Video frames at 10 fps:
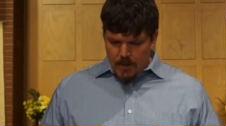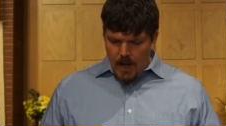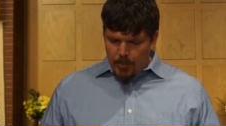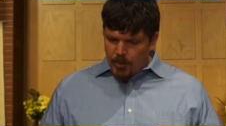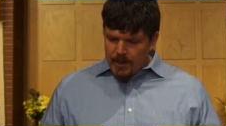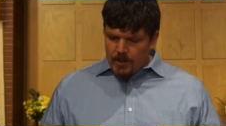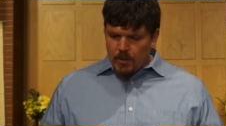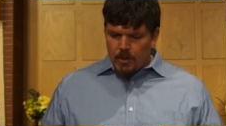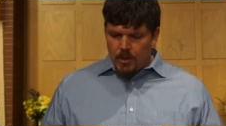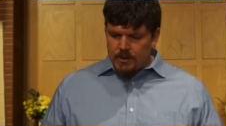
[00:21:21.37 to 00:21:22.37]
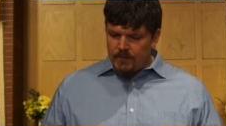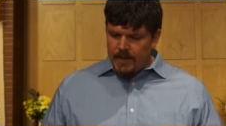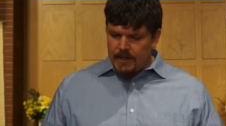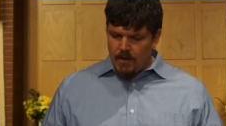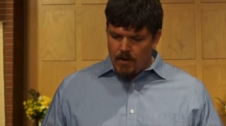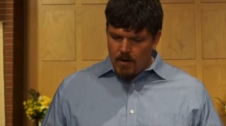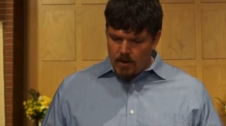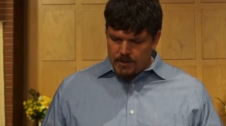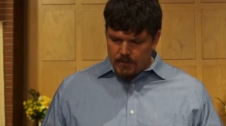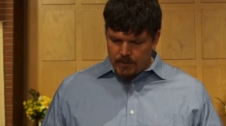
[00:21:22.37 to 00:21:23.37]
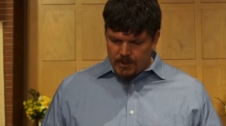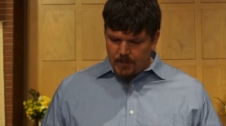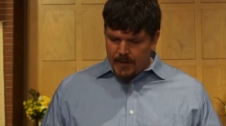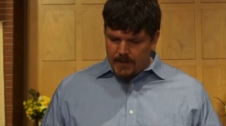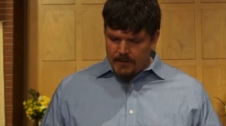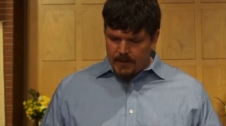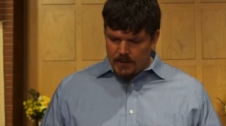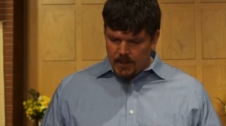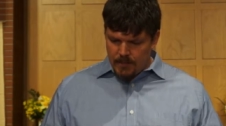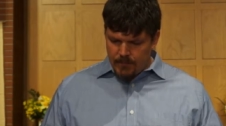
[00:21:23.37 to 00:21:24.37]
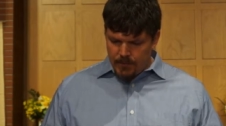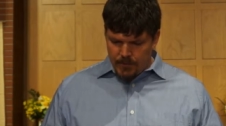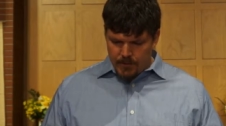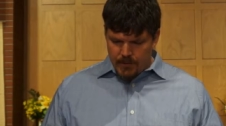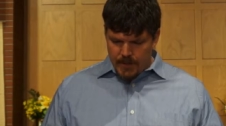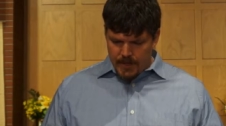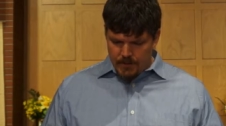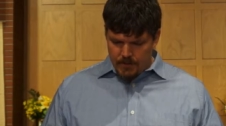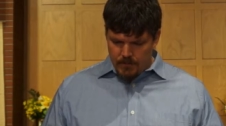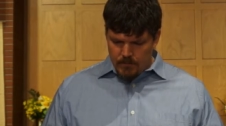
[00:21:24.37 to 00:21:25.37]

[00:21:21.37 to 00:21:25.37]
I pray you will cultivate in our hearts a respect and love for your creation.